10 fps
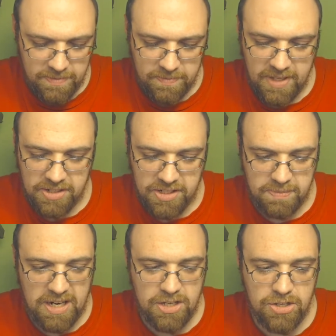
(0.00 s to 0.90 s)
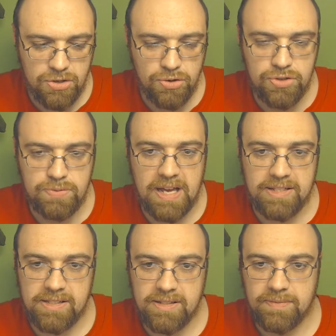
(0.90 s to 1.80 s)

That just made a huge mess.